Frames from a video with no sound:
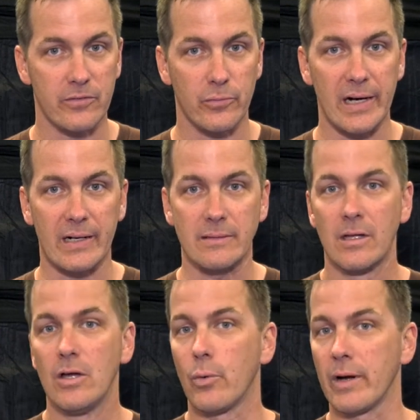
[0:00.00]
as well.
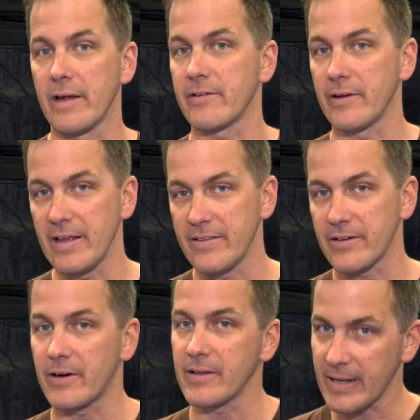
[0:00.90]
Whatever your needs
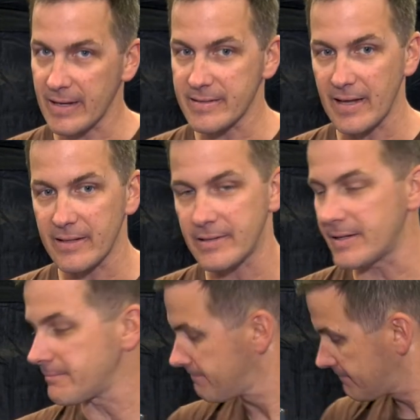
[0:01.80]
are, they can tailor
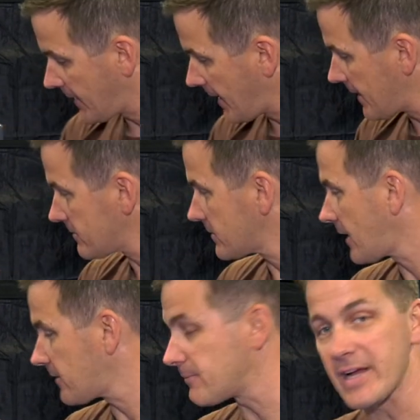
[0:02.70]
it and
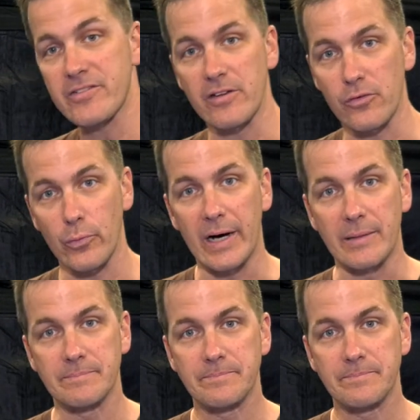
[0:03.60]
color match it as well.